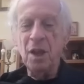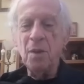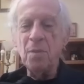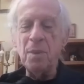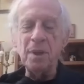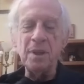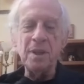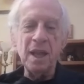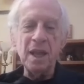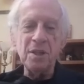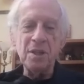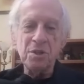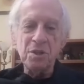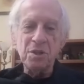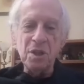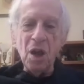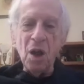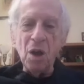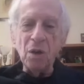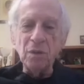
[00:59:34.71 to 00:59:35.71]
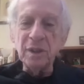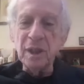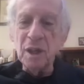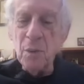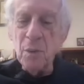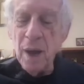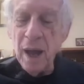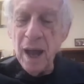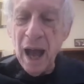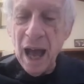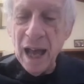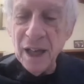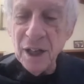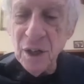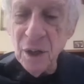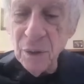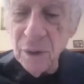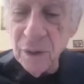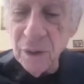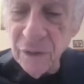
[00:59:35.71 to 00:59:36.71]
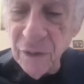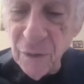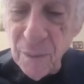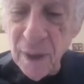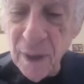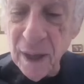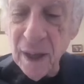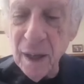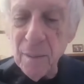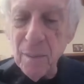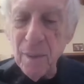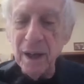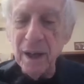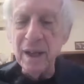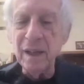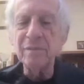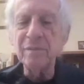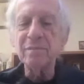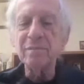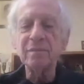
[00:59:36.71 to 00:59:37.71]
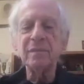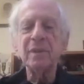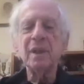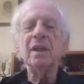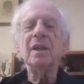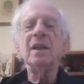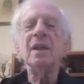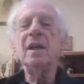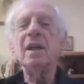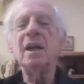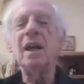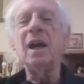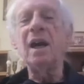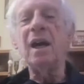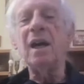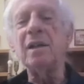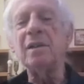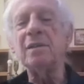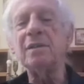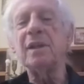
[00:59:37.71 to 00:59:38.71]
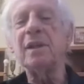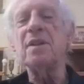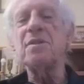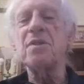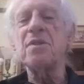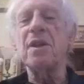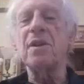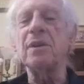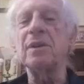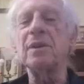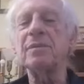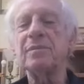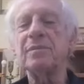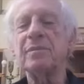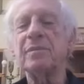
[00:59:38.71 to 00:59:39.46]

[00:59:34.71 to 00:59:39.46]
But that's the only way I know of of making money, uh, et cetera.